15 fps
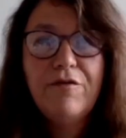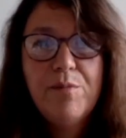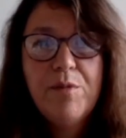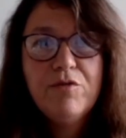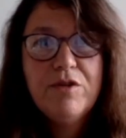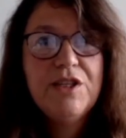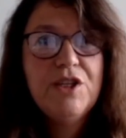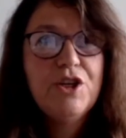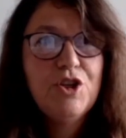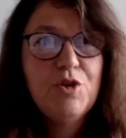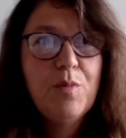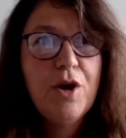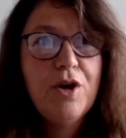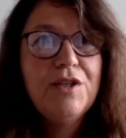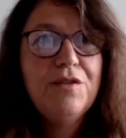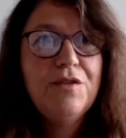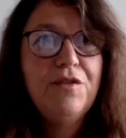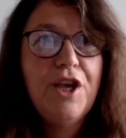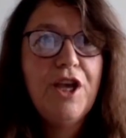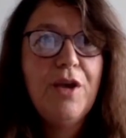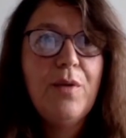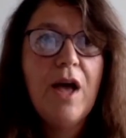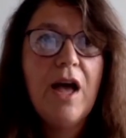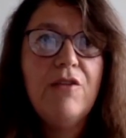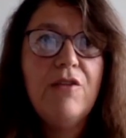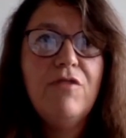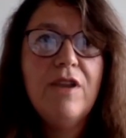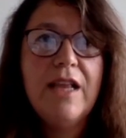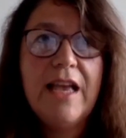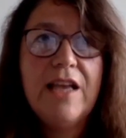And from a research point of view,
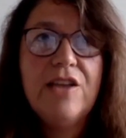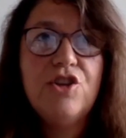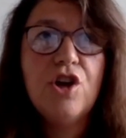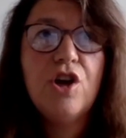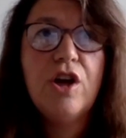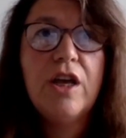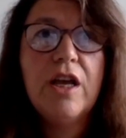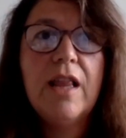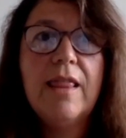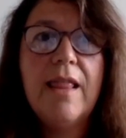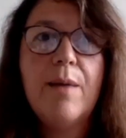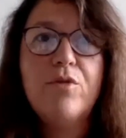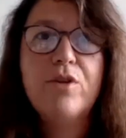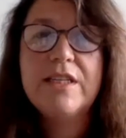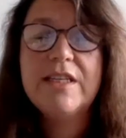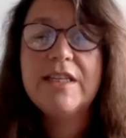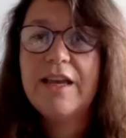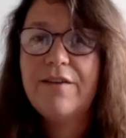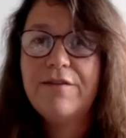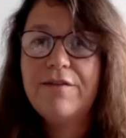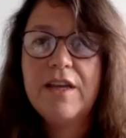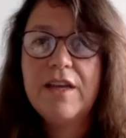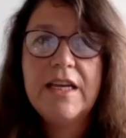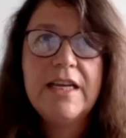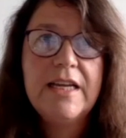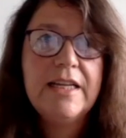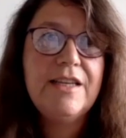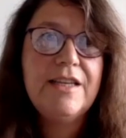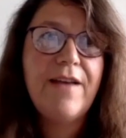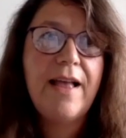I really enjoyed collaborative
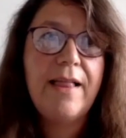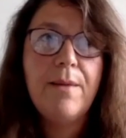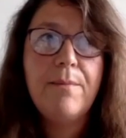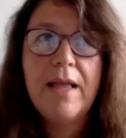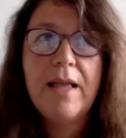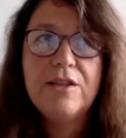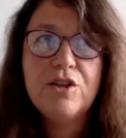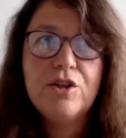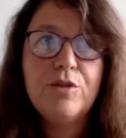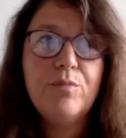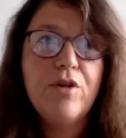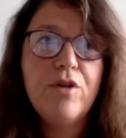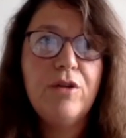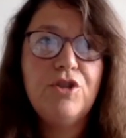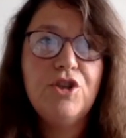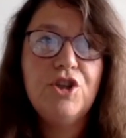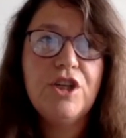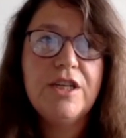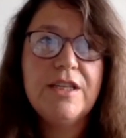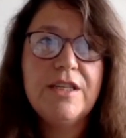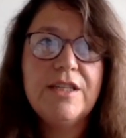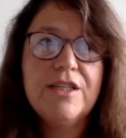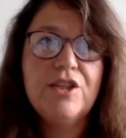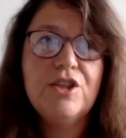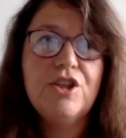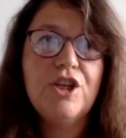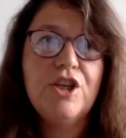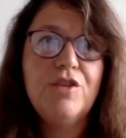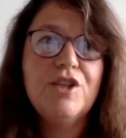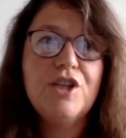developmental approaches
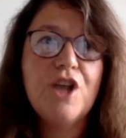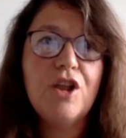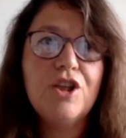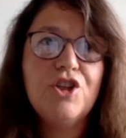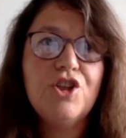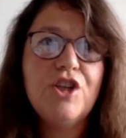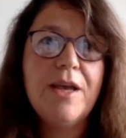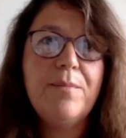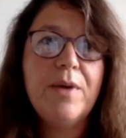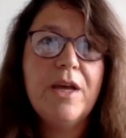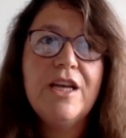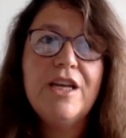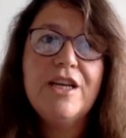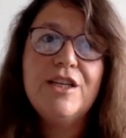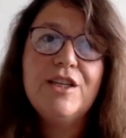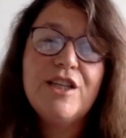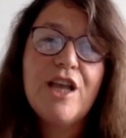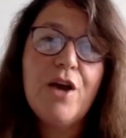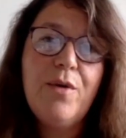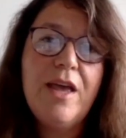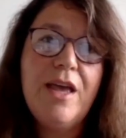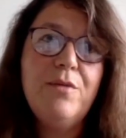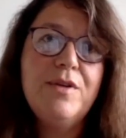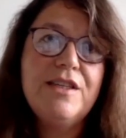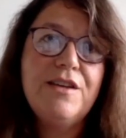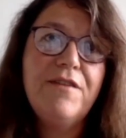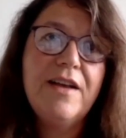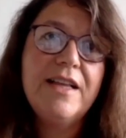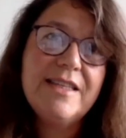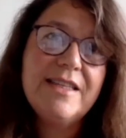to scholarship. So it
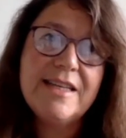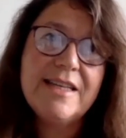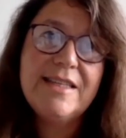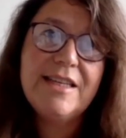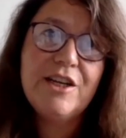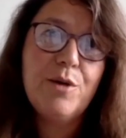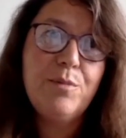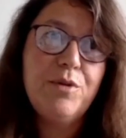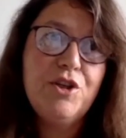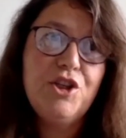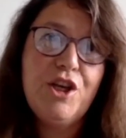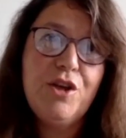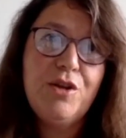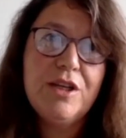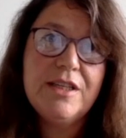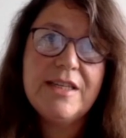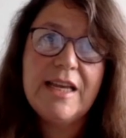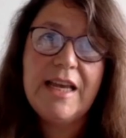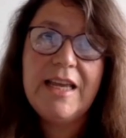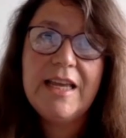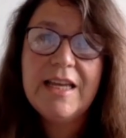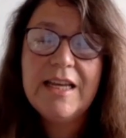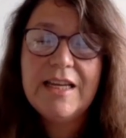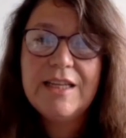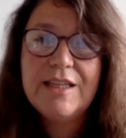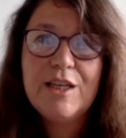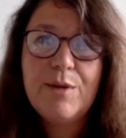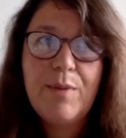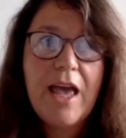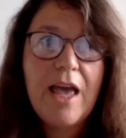was a fantastic opportunity
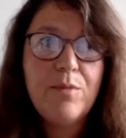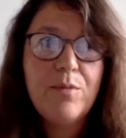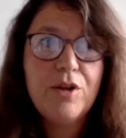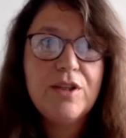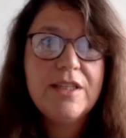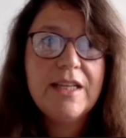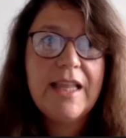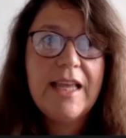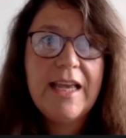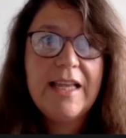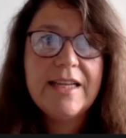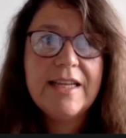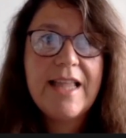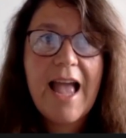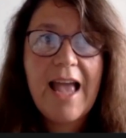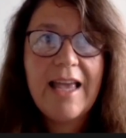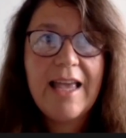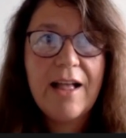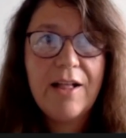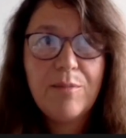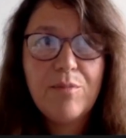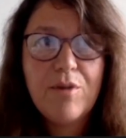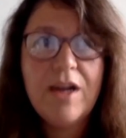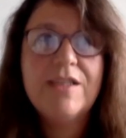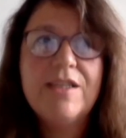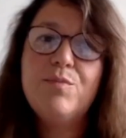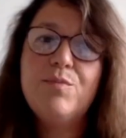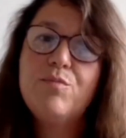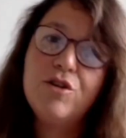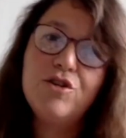to be able to lead an AL
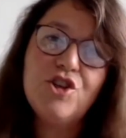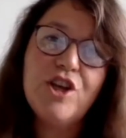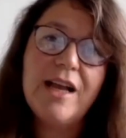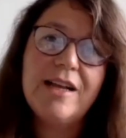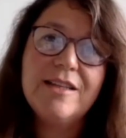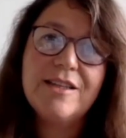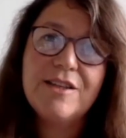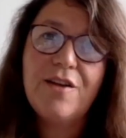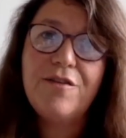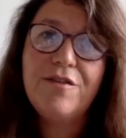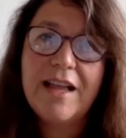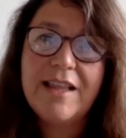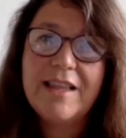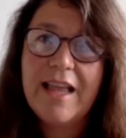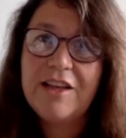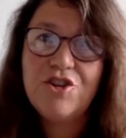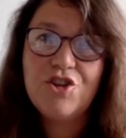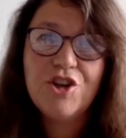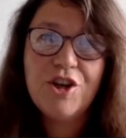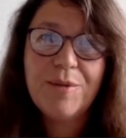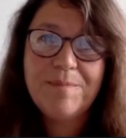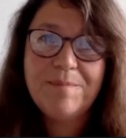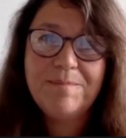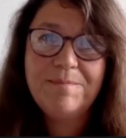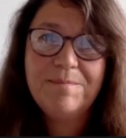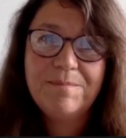praxis project of that nature.